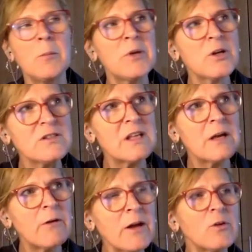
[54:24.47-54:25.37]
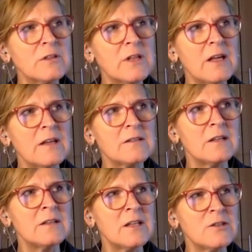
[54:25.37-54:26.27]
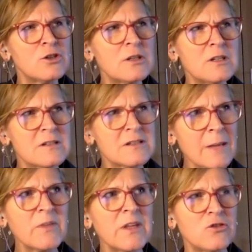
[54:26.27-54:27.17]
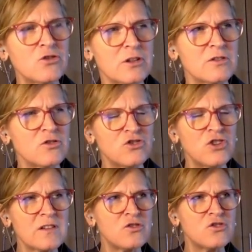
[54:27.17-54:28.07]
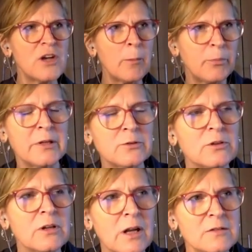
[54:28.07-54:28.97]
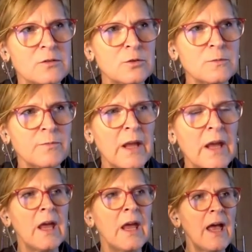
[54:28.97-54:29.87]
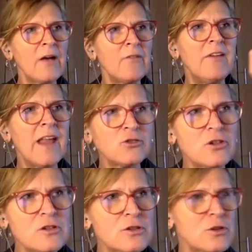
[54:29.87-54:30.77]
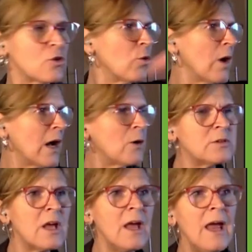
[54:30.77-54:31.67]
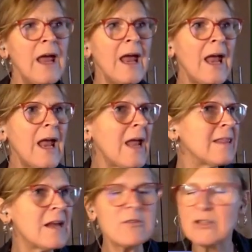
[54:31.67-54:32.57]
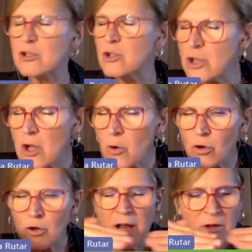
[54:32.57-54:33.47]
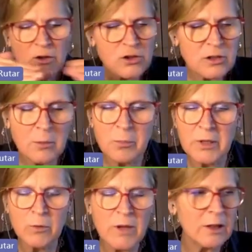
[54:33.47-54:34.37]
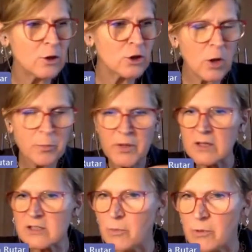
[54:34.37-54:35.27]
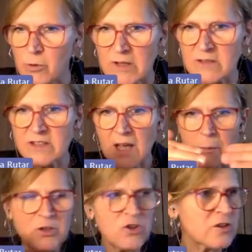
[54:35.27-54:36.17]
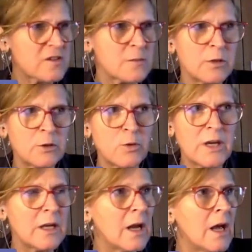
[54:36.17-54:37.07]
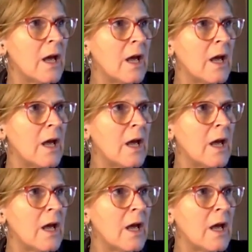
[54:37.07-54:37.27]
because they recognize that some teachers just jump into the classroom, have lectures, go out, and there is no connection between topics, between subjects, between,